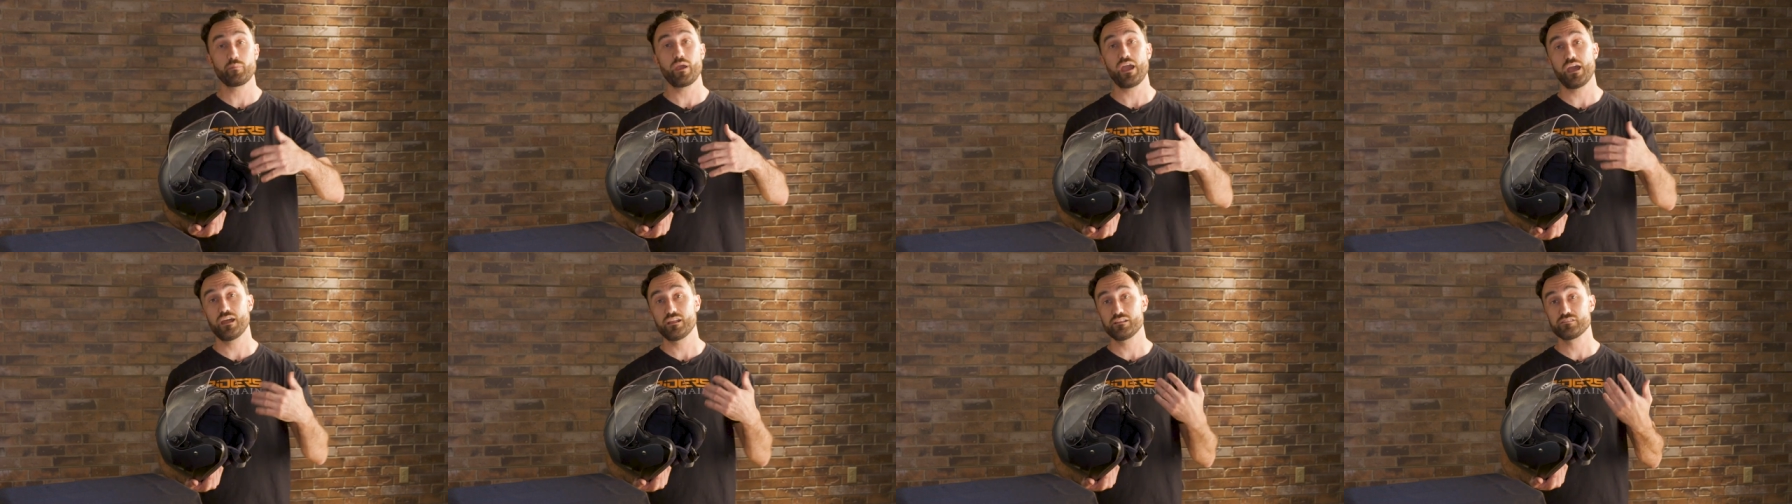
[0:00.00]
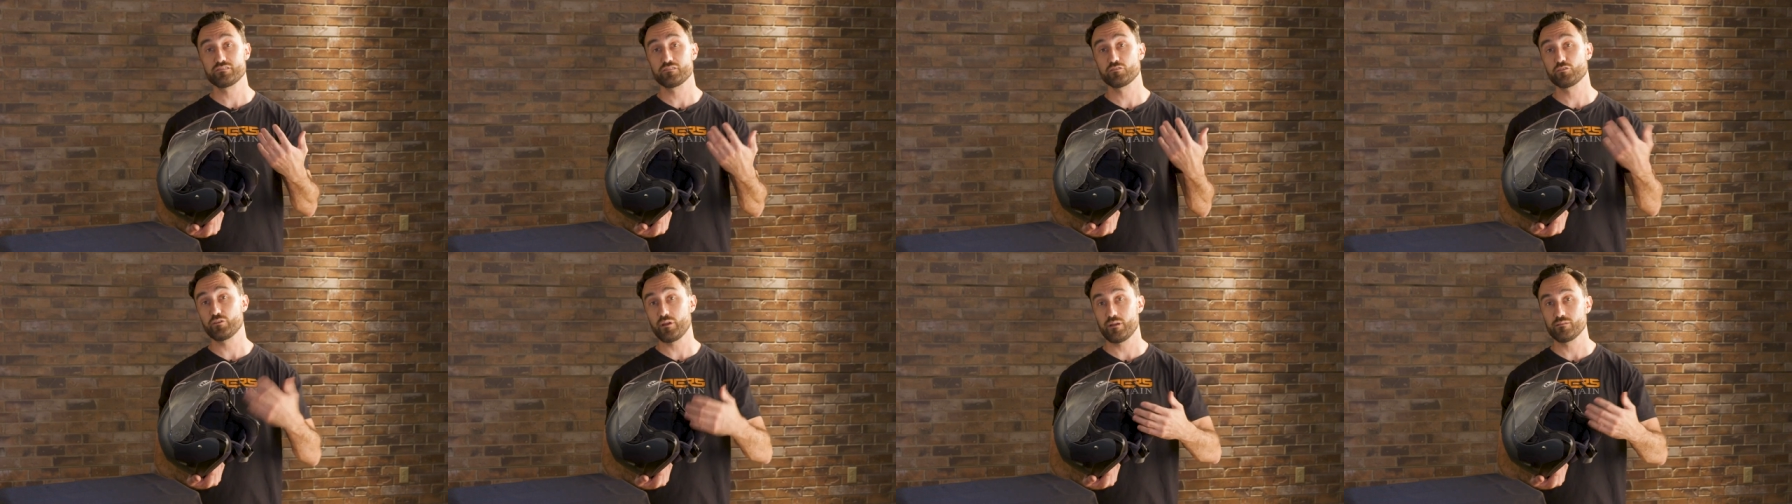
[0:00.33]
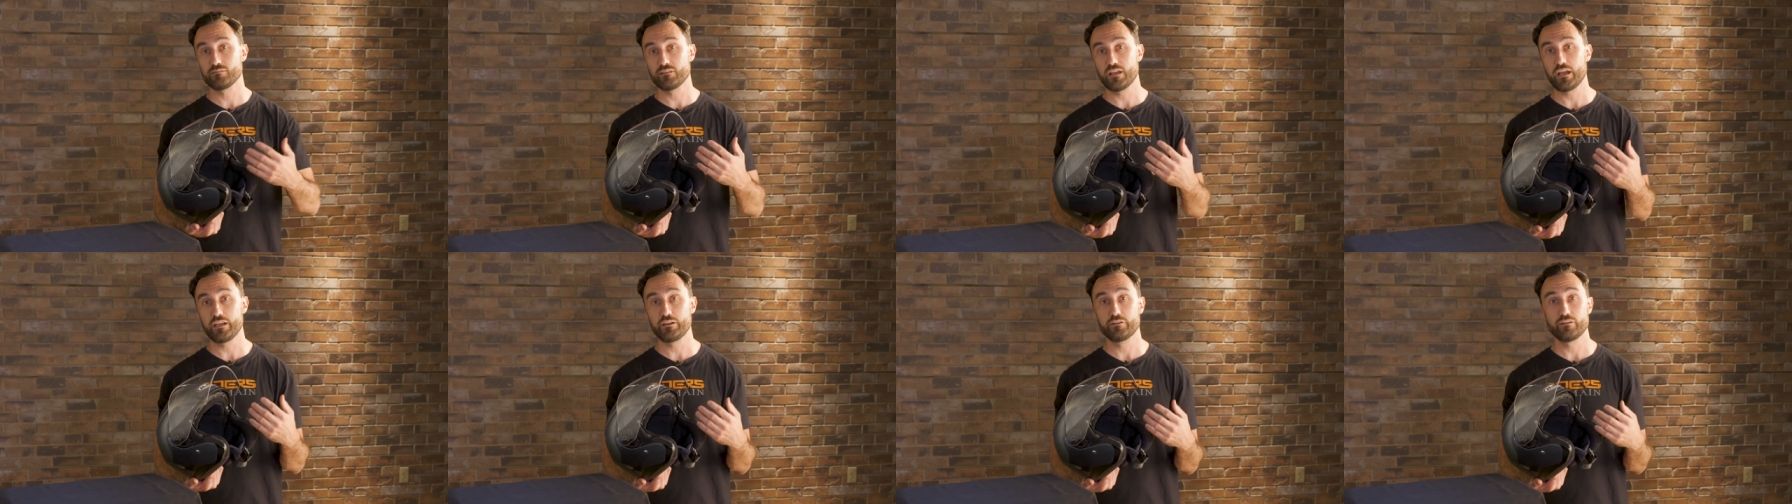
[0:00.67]
pads and crown
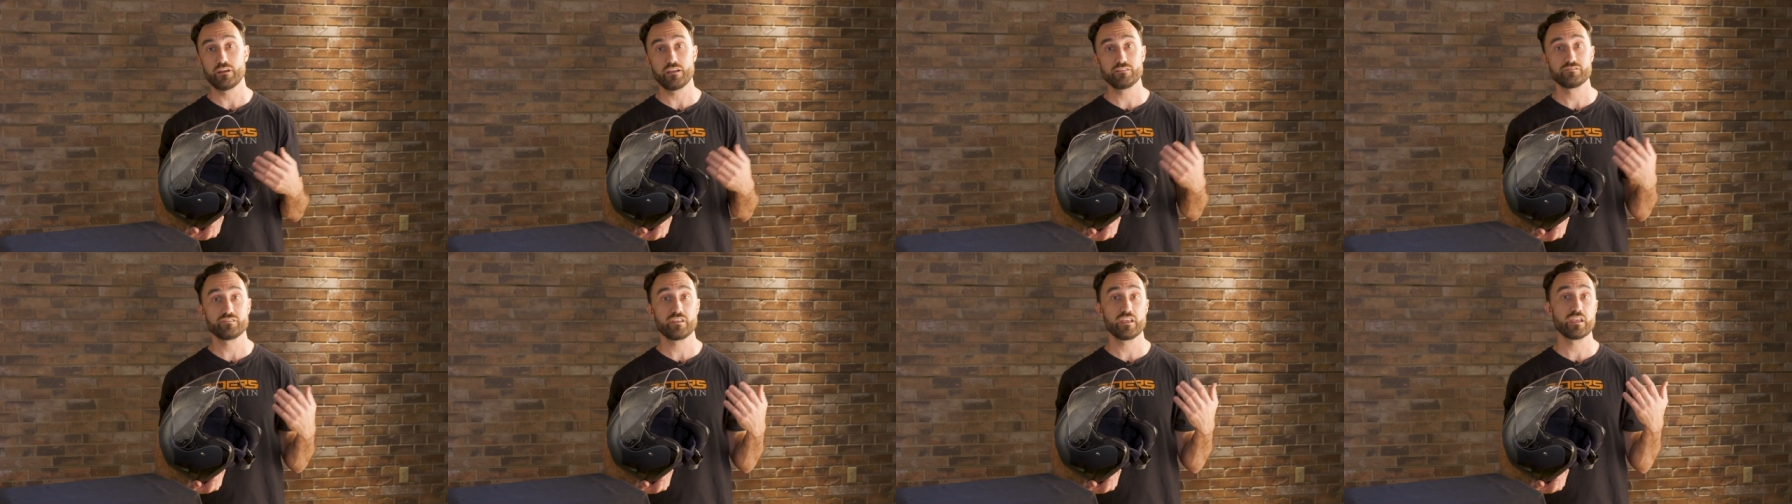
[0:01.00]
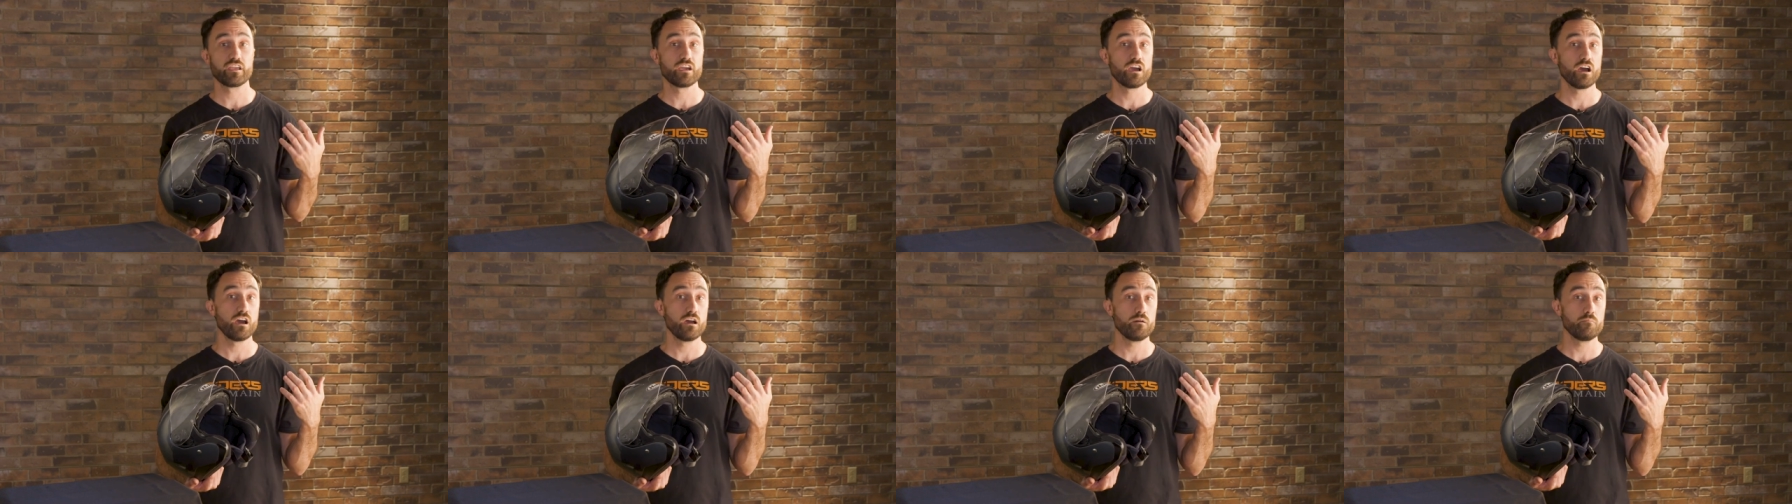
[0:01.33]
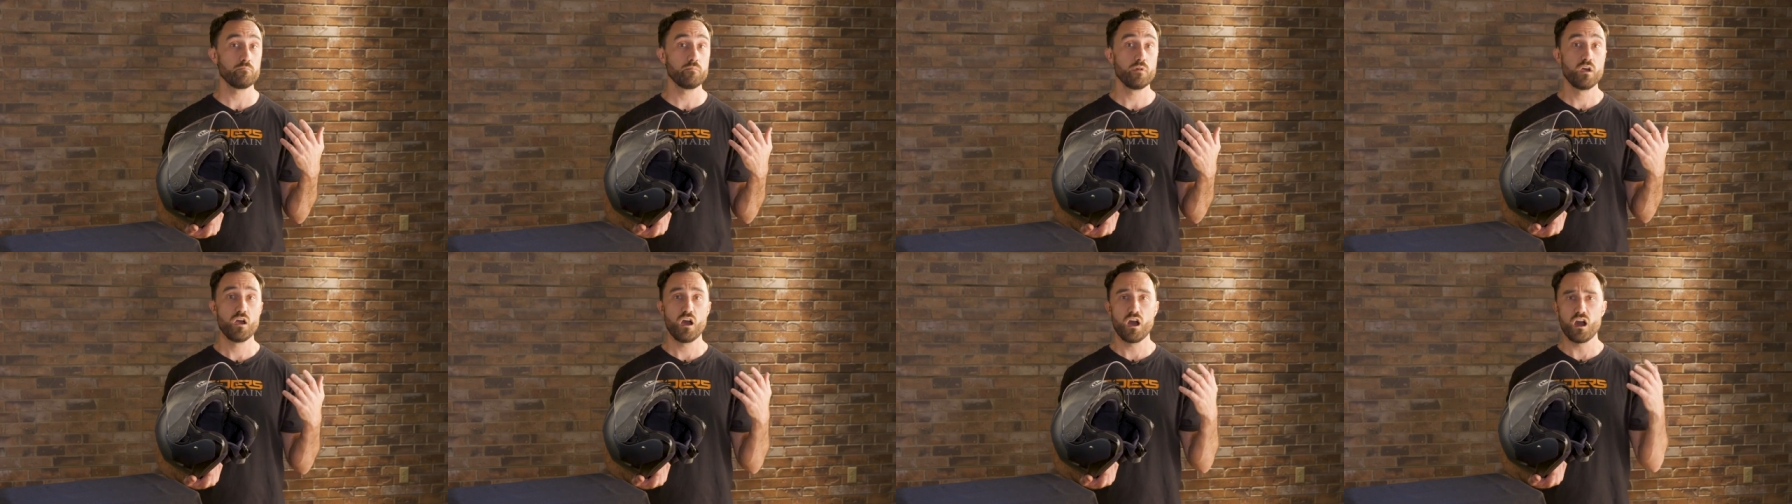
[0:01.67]
liner as they
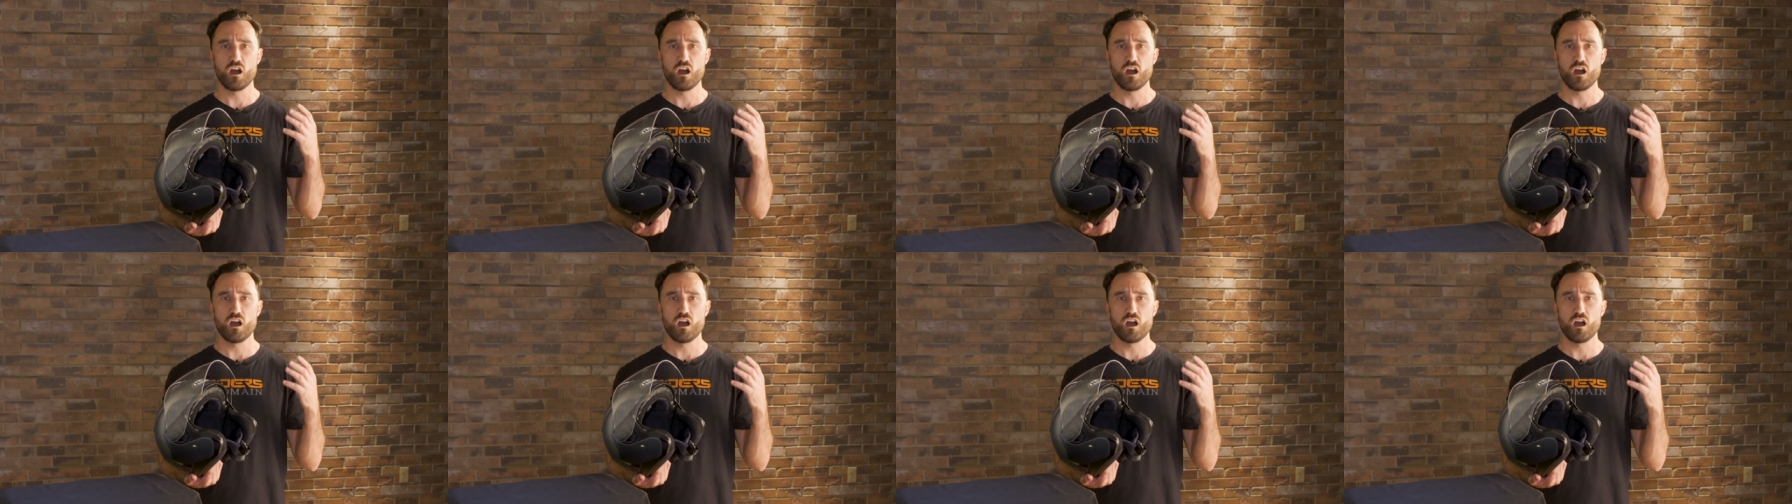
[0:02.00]
come